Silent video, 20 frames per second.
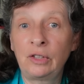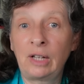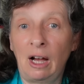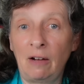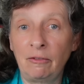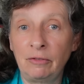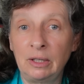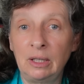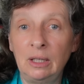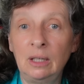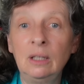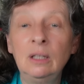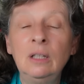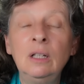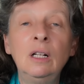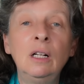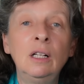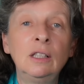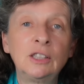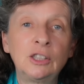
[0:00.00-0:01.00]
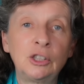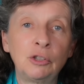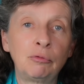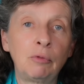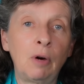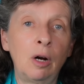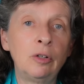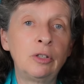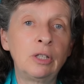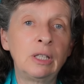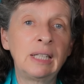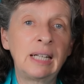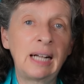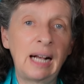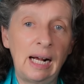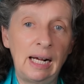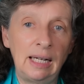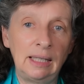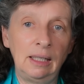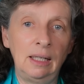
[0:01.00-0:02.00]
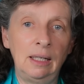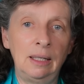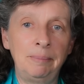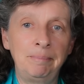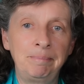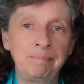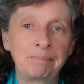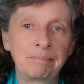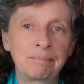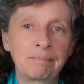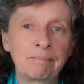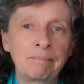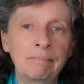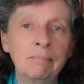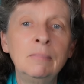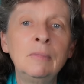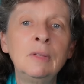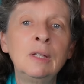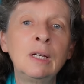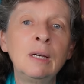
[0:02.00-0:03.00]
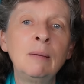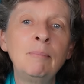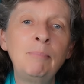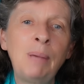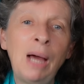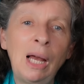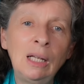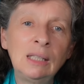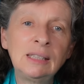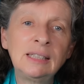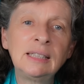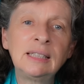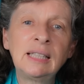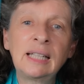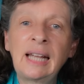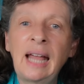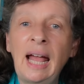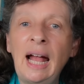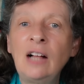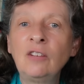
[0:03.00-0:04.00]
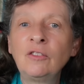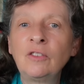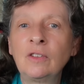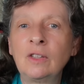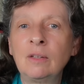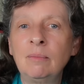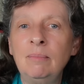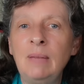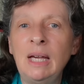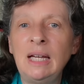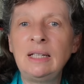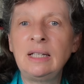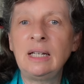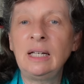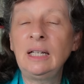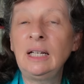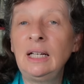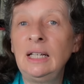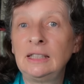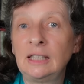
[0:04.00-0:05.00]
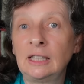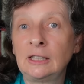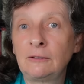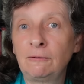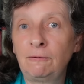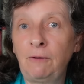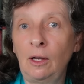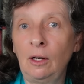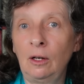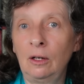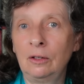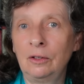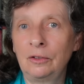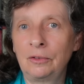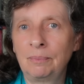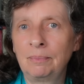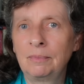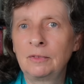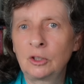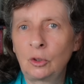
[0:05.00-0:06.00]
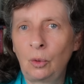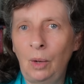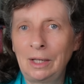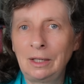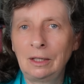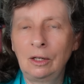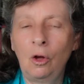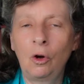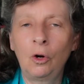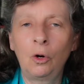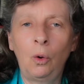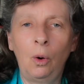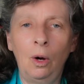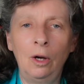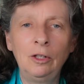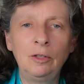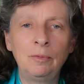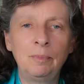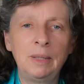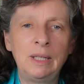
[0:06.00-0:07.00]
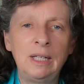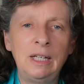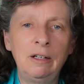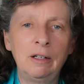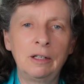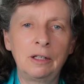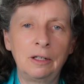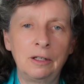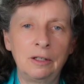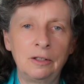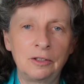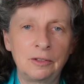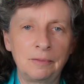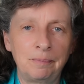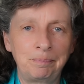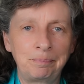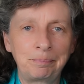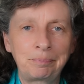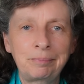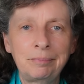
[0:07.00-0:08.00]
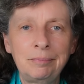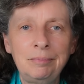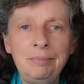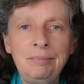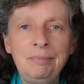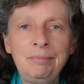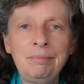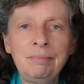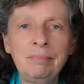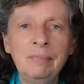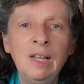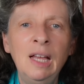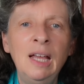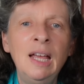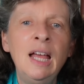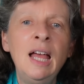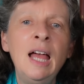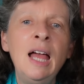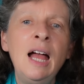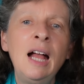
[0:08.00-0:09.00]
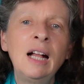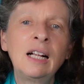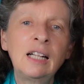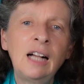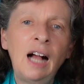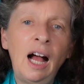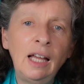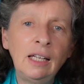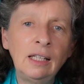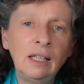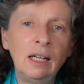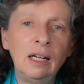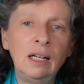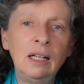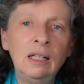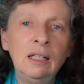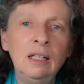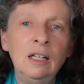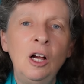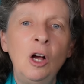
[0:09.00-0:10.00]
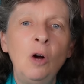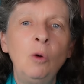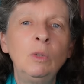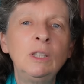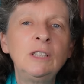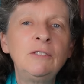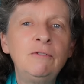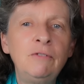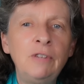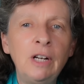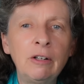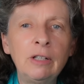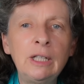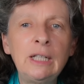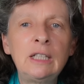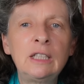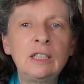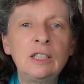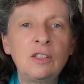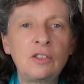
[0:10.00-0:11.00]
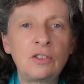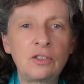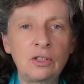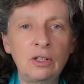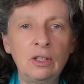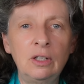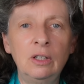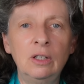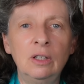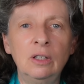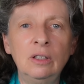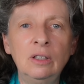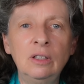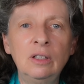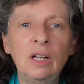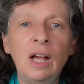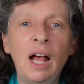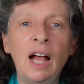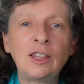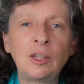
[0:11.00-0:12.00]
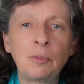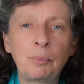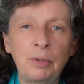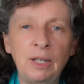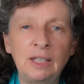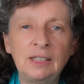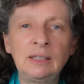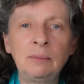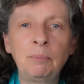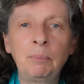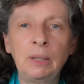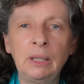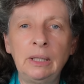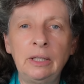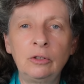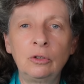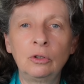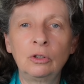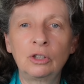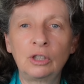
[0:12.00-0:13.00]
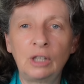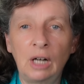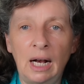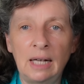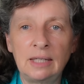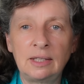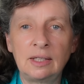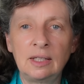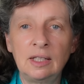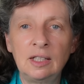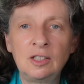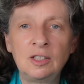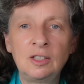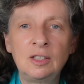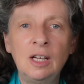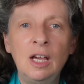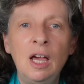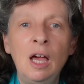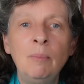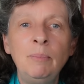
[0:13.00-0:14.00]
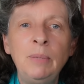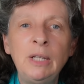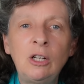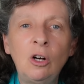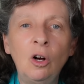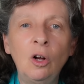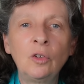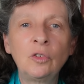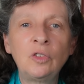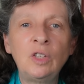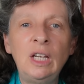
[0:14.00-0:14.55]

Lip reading: Governor, Sir Roden Cutler. Palliser's account of the meeting is as follows. It's quite a long quote, but here it goes. Cutler was very concerned at the present political crisis because